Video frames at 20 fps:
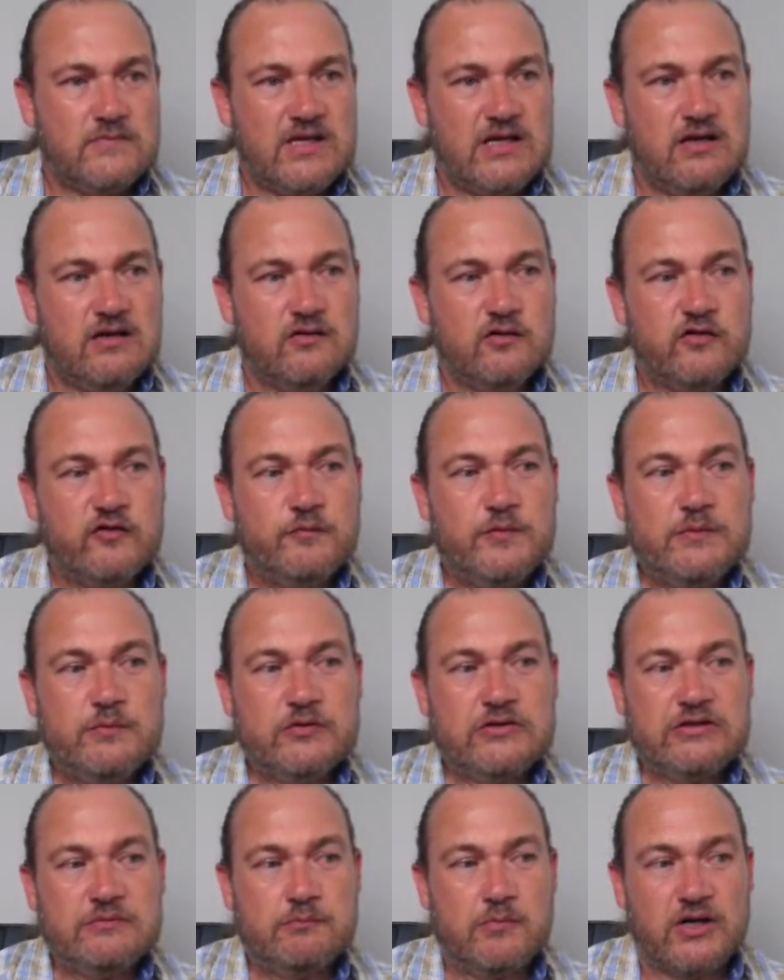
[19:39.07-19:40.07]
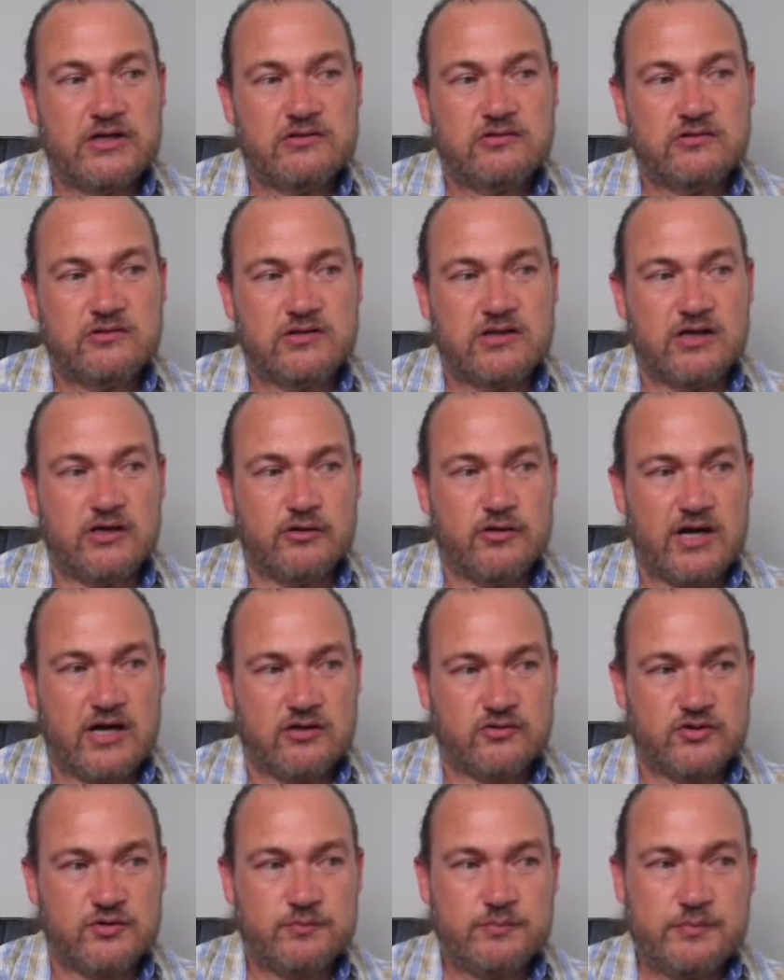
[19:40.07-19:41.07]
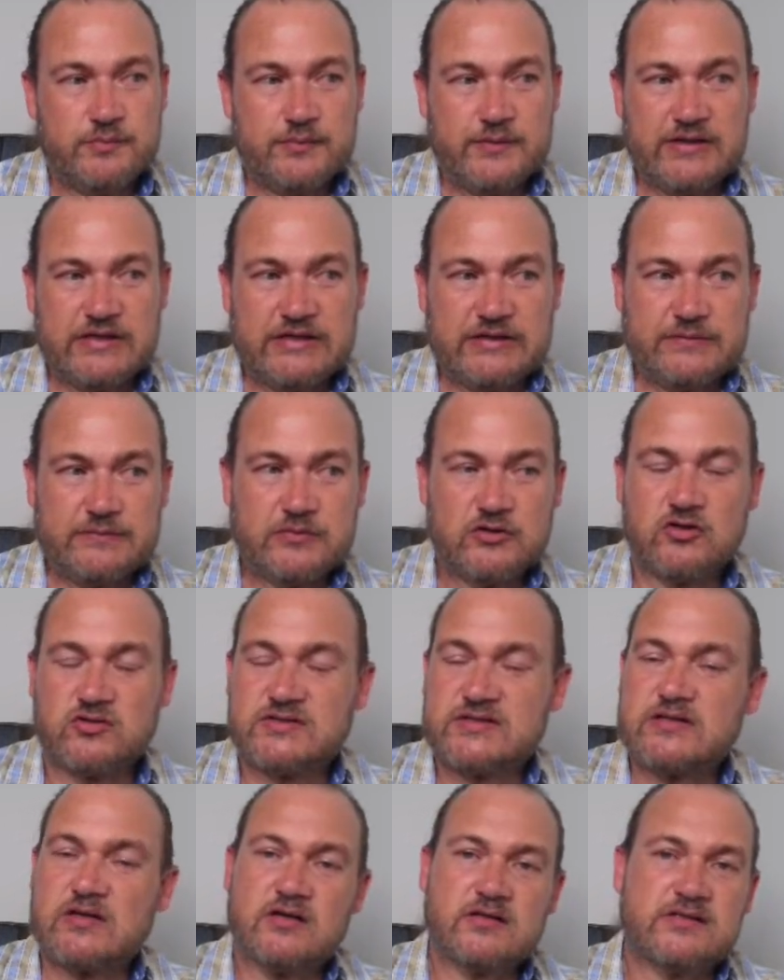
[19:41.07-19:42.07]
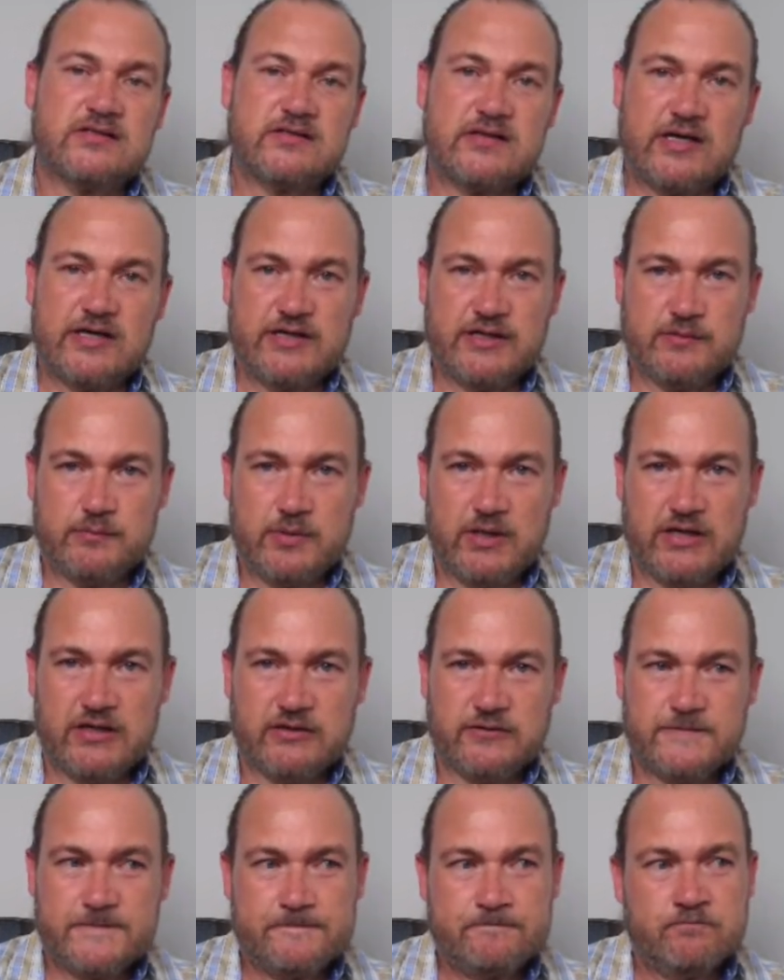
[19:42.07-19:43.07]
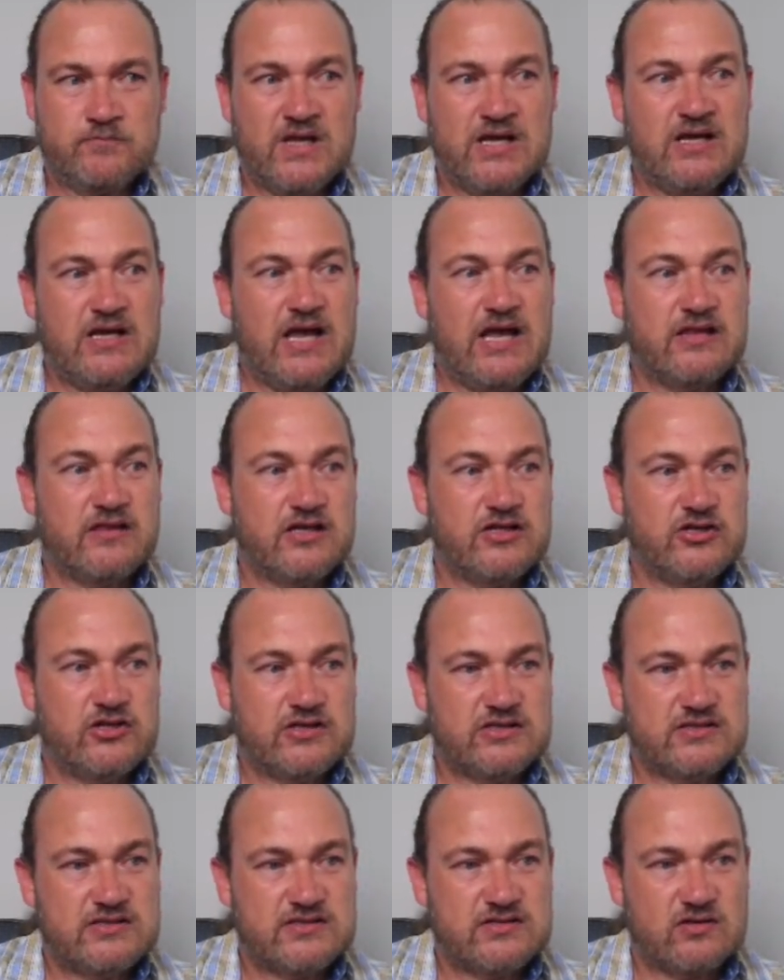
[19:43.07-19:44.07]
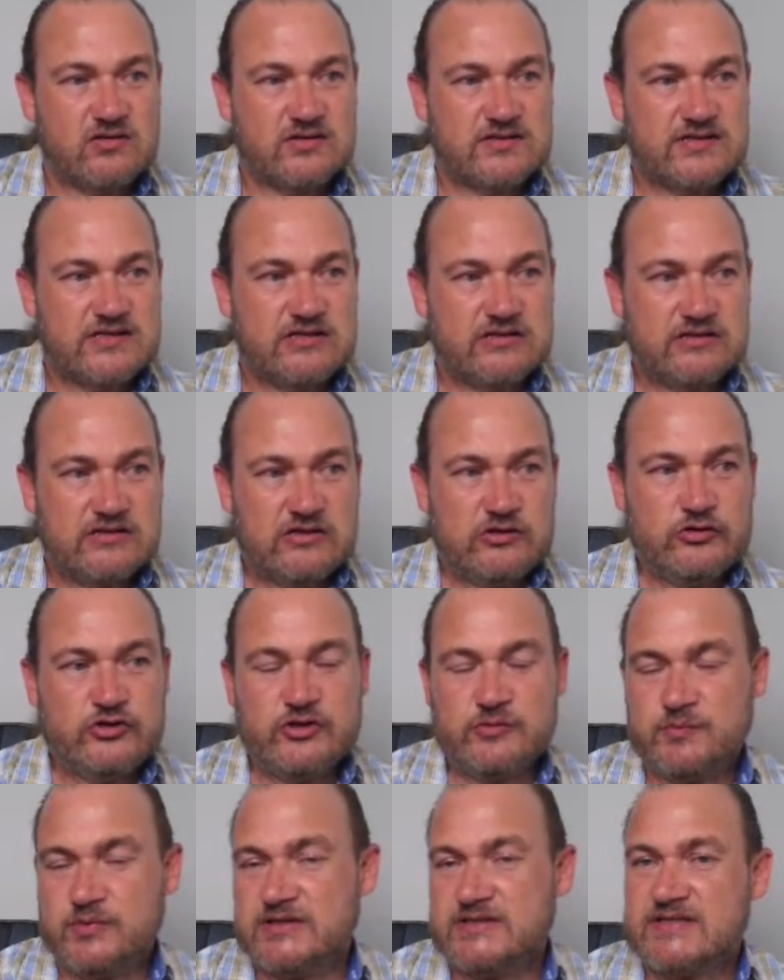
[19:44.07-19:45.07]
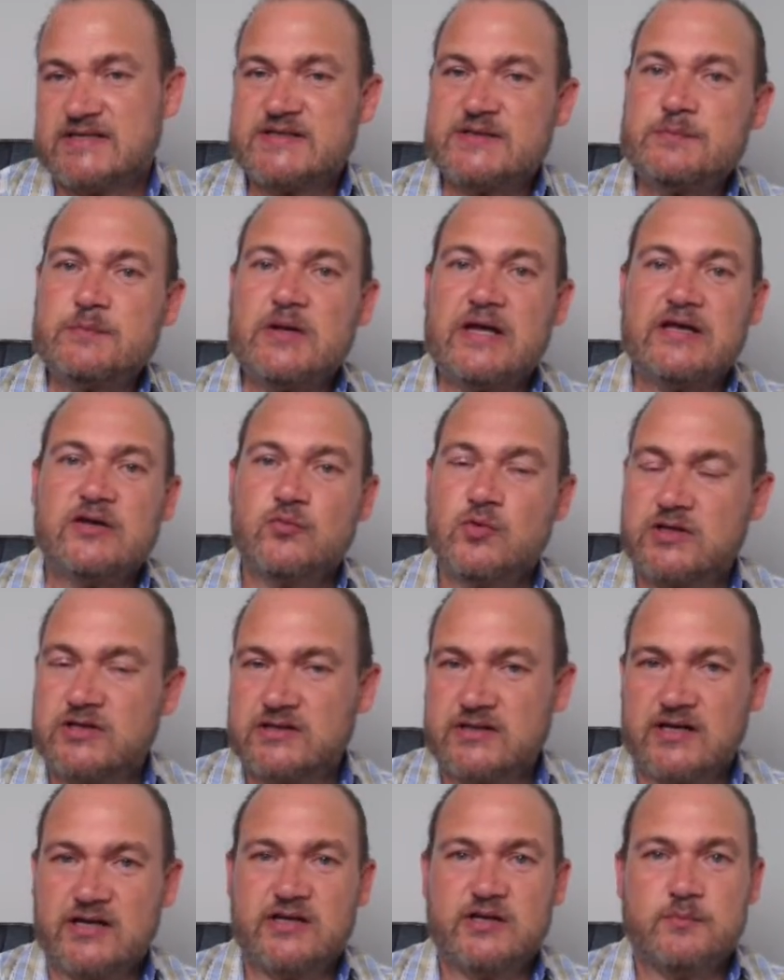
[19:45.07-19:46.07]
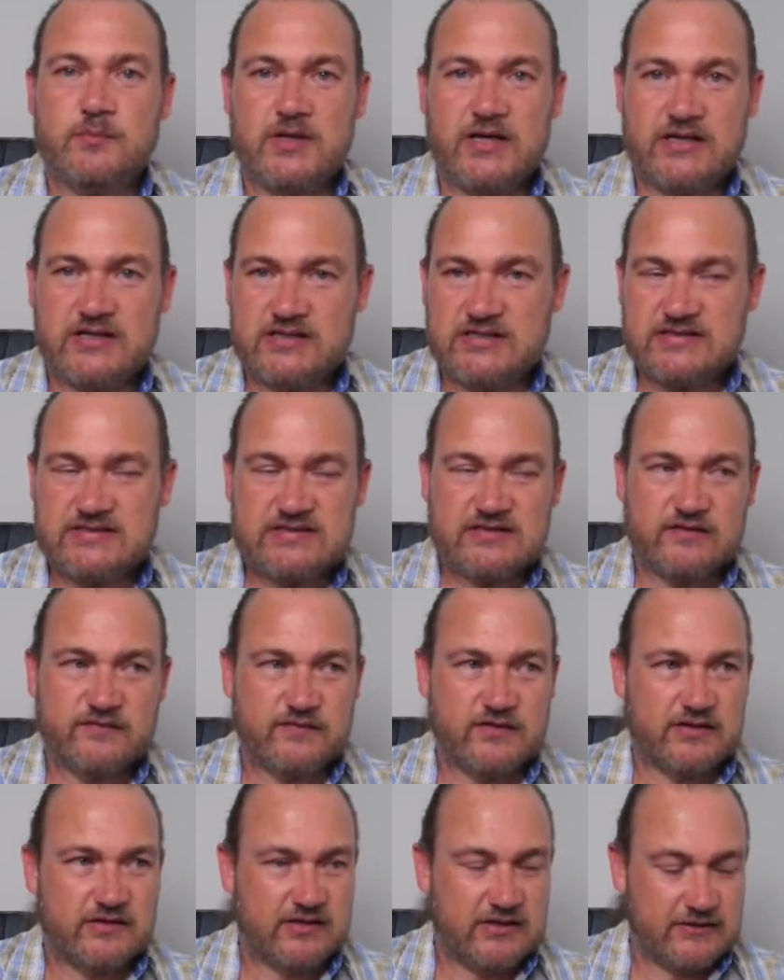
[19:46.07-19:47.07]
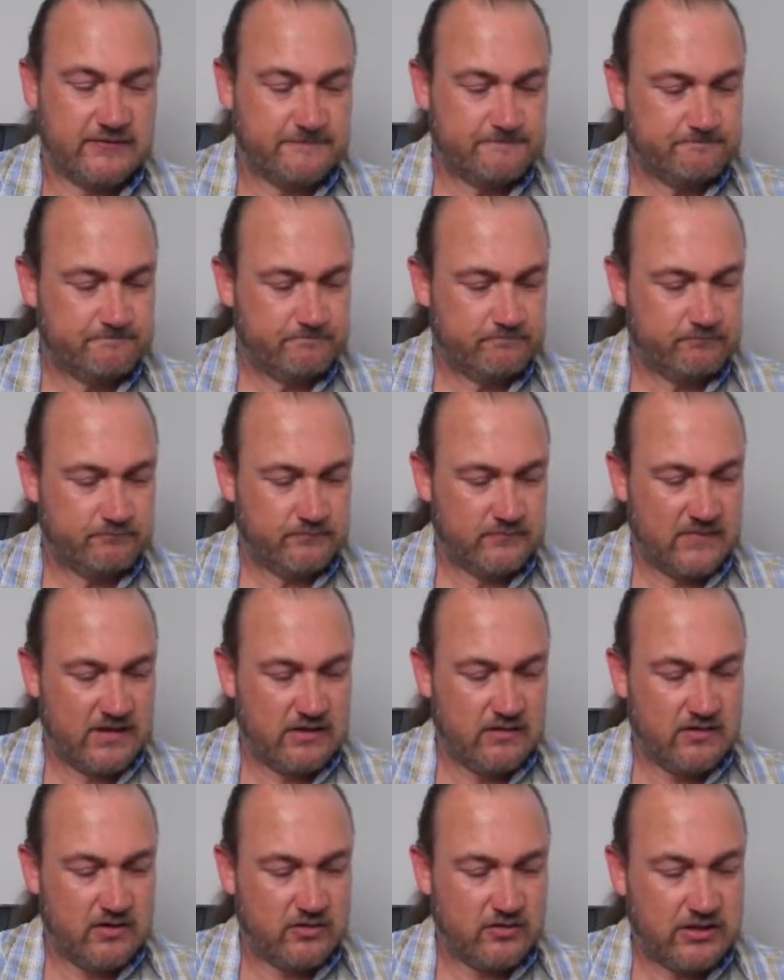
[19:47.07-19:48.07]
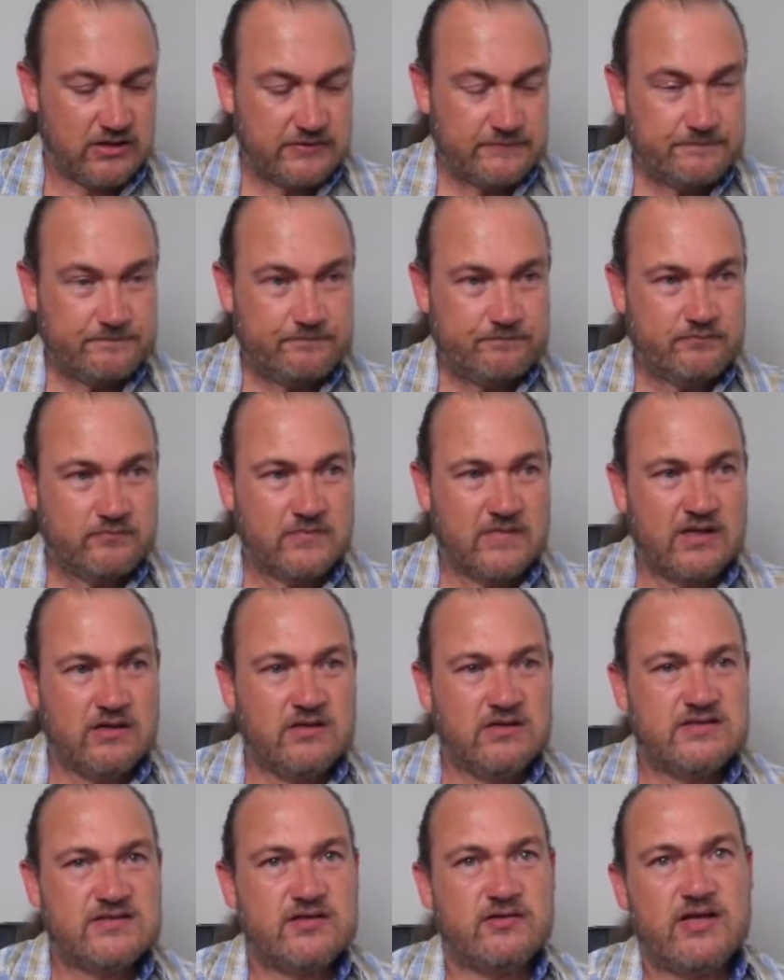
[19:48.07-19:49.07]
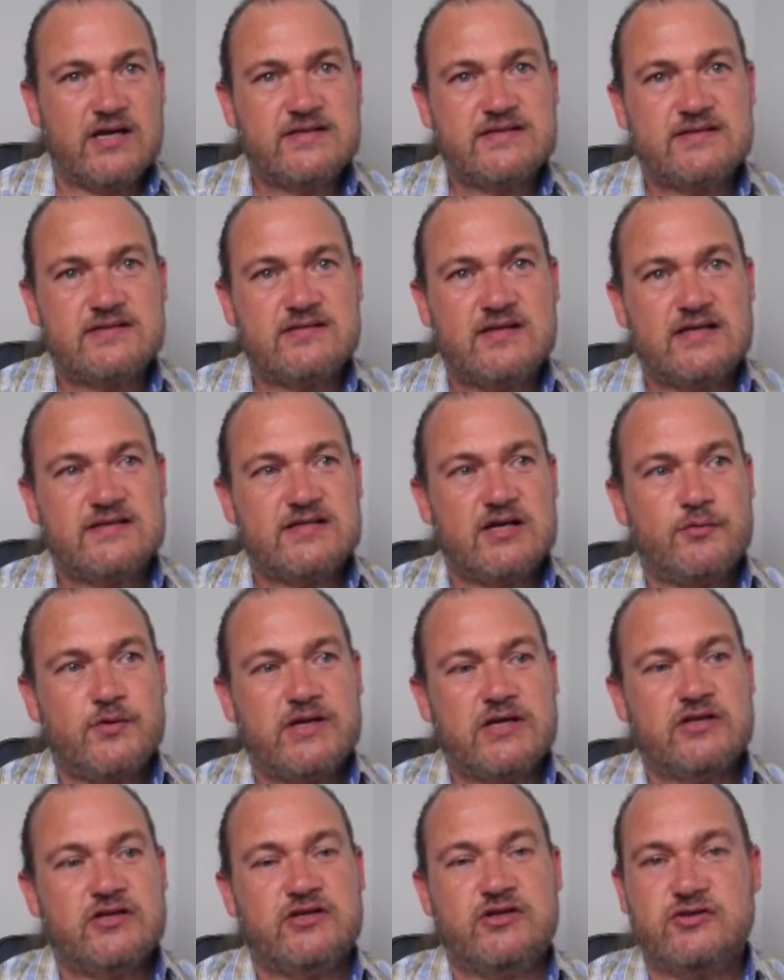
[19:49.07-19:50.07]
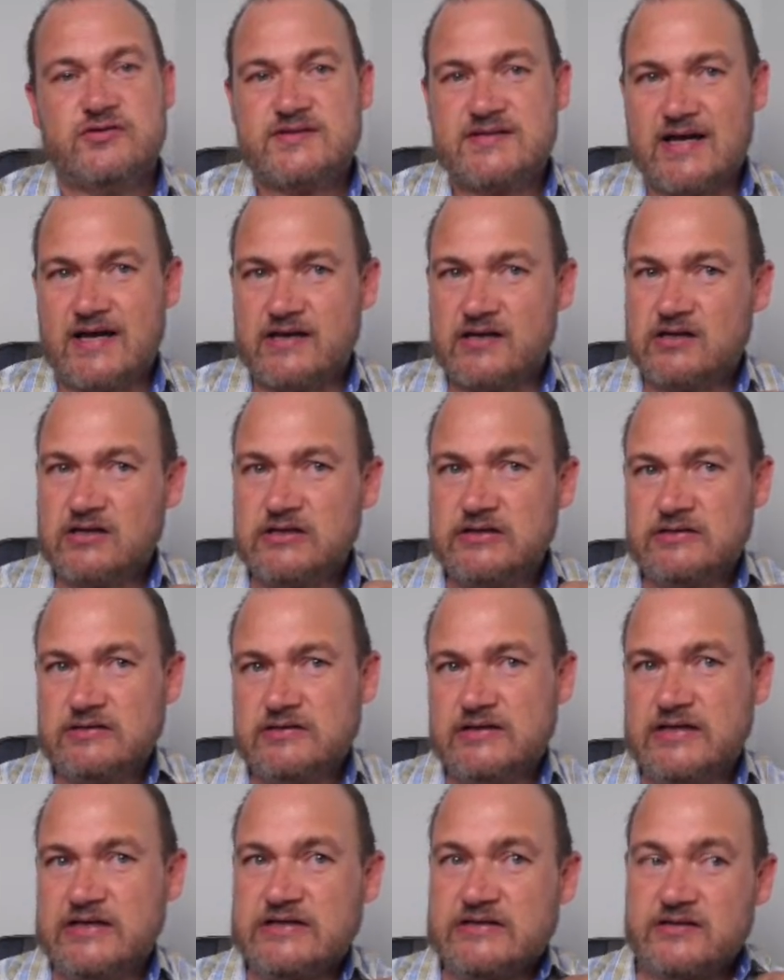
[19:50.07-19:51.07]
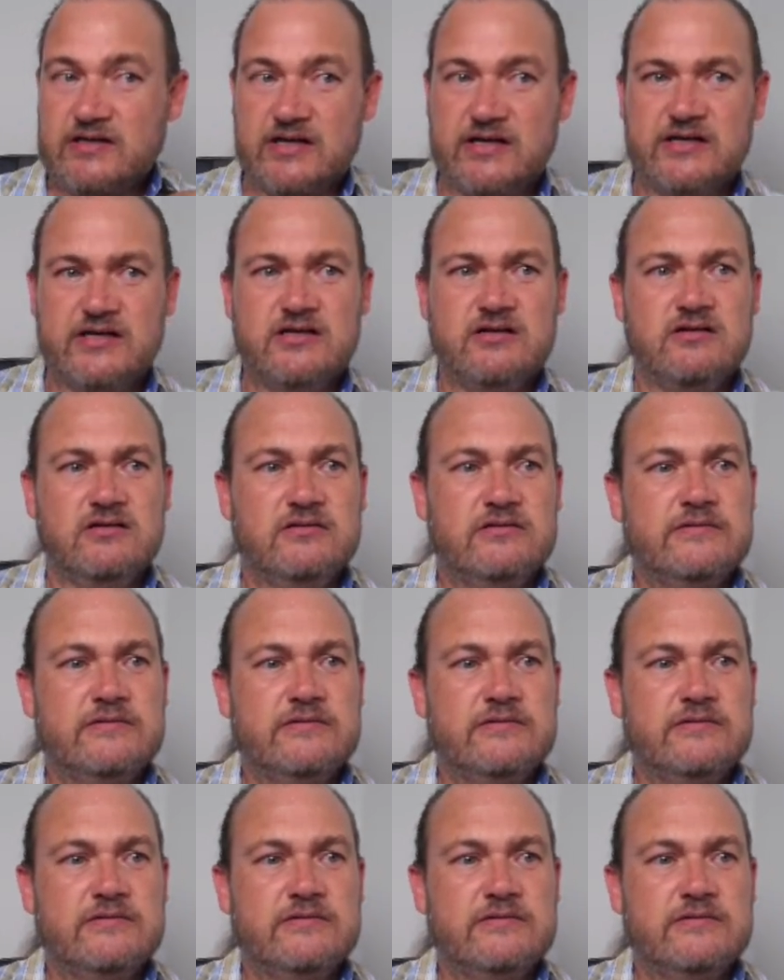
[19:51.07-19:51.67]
lot of people might not know how to construct a trading plan. And then you can just ask her, could you please explain what a trading plan is, stuff like that. Okay, so that's how we can use AI in trading.